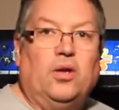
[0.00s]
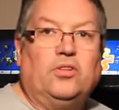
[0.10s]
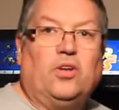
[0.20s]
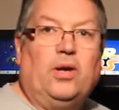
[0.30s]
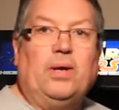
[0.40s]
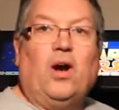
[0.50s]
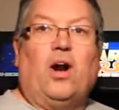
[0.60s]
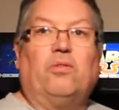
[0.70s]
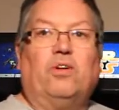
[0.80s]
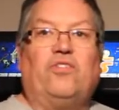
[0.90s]
So here we
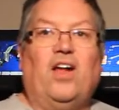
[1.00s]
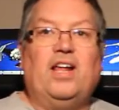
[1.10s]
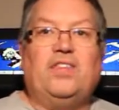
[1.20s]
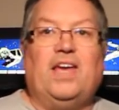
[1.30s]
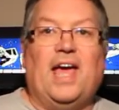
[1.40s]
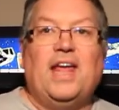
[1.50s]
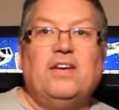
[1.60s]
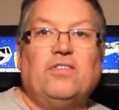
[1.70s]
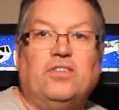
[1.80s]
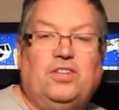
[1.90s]
are. We're finally at the
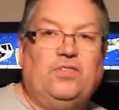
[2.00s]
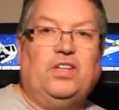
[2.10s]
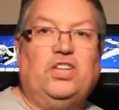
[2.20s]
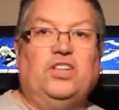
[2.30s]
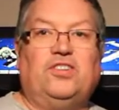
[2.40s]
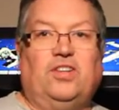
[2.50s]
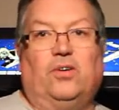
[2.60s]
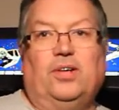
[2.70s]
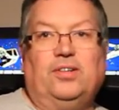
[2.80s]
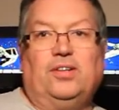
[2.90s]
end of the ZVG
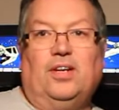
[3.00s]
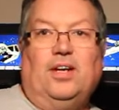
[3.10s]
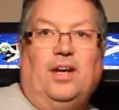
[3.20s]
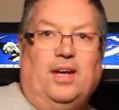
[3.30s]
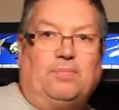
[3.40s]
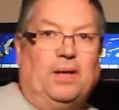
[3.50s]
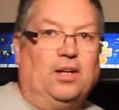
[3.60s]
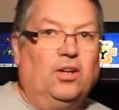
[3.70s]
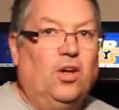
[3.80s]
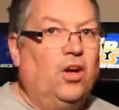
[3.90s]
series. It's been
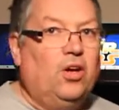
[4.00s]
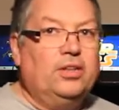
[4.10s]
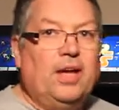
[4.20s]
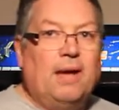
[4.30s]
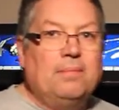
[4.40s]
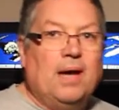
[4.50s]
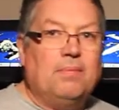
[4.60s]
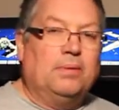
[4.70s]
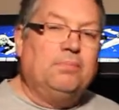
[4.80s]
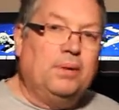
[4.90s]
a long time
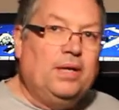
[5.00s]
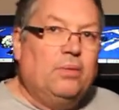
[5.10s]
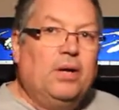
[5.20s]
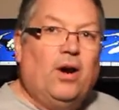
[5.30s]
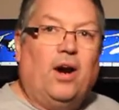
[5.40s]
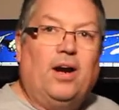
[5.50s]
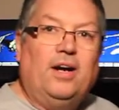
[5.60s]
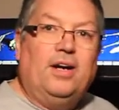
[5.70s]
coming, but here we are.